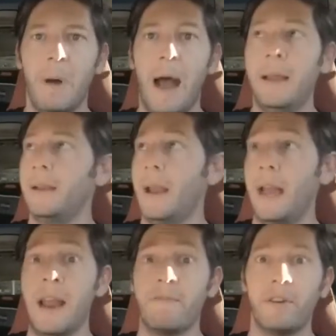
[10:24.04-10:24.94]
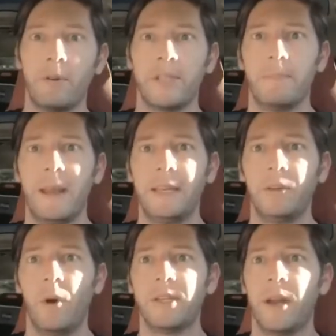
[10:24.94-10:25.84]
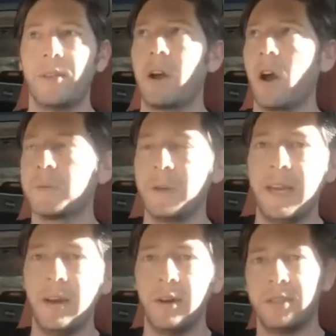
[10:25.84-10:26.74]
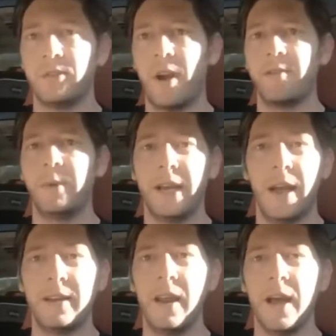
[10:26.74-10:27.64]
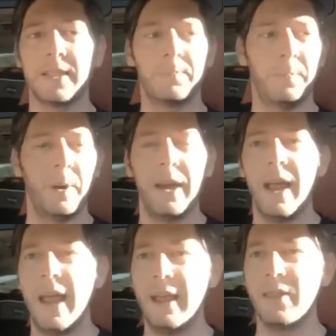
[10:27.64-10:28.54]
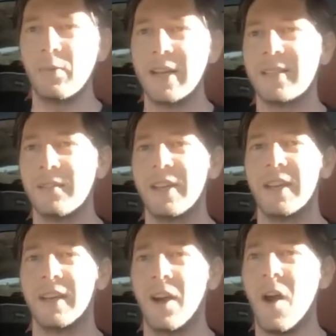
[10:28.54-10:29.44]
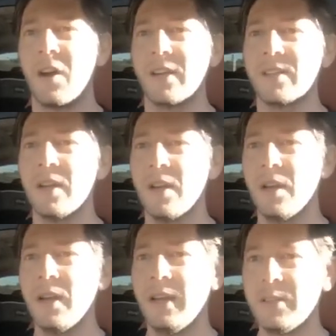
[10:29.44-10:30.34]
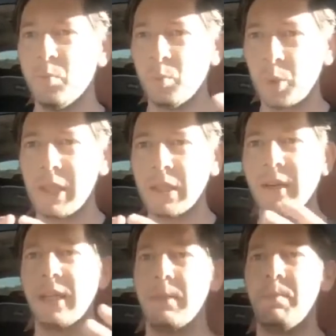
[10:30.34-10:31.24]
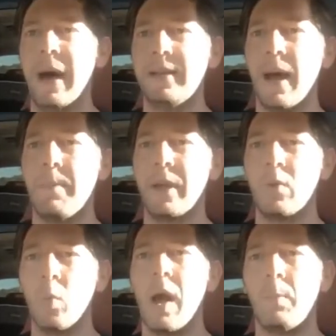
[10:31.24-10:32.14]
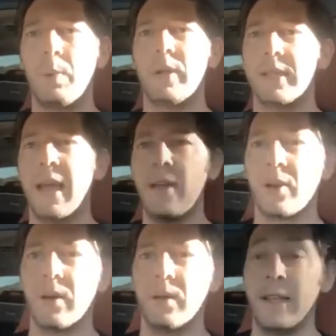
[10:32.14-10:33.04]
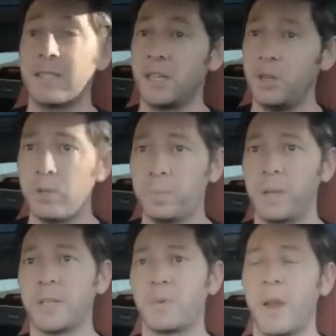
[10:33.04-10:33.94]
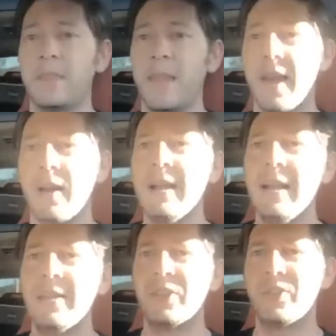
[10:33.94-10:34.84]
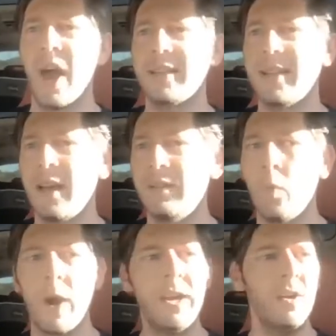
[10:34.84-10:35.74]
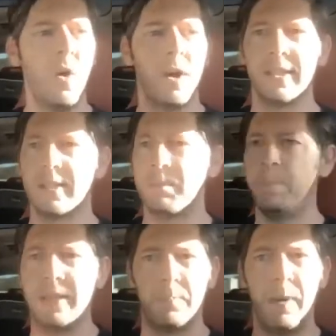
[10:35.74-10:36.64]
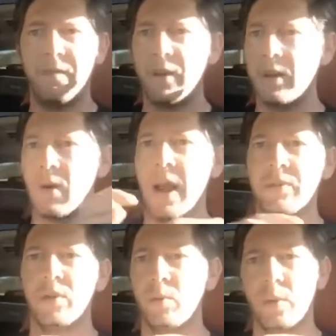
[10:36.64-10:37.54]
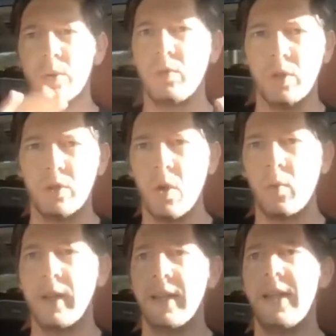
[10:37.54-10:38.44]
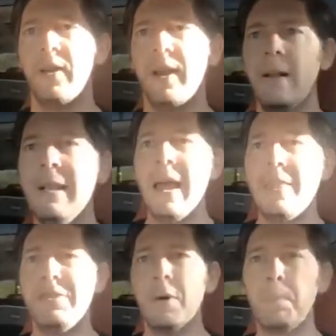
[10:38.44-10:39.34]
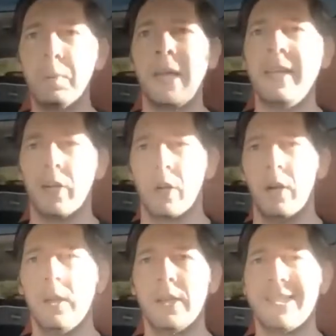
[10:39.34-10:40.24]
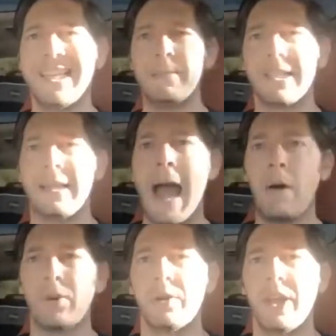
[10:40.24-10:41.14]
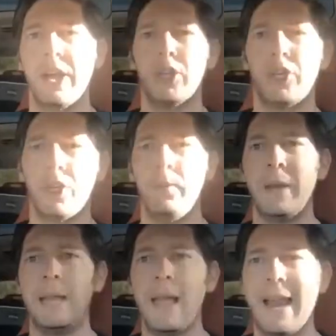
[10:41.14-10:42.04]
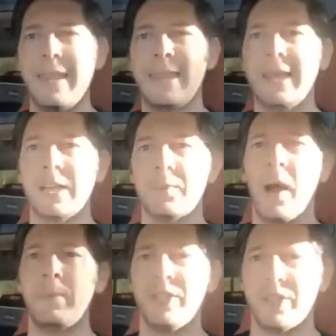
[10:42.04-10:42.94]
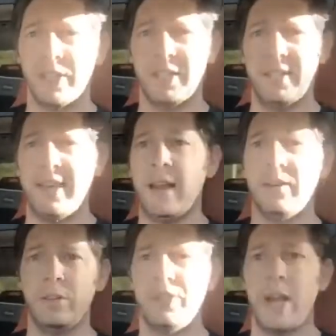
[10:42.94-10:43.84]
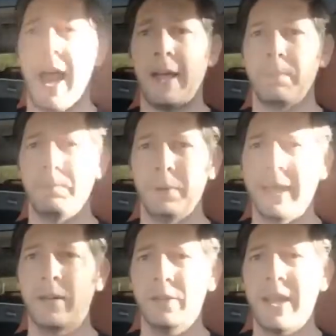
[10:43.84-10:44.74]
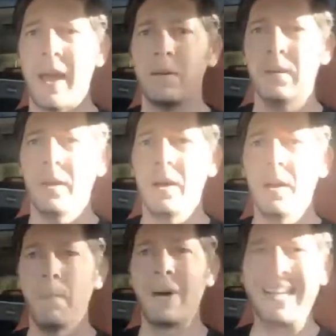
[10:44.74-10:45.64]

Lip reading: I never notice it making noise in other cars, but here it's driving me kind of nuts. But the rest of the car is clearly buttoned up and well put together, and that's a huge plus right there. There's not a ton of wind noise. It's buffeted around you. You don't really hear it. The blinker seems louder than it should be, and I think it's probably just a standard Jag blinker sound, but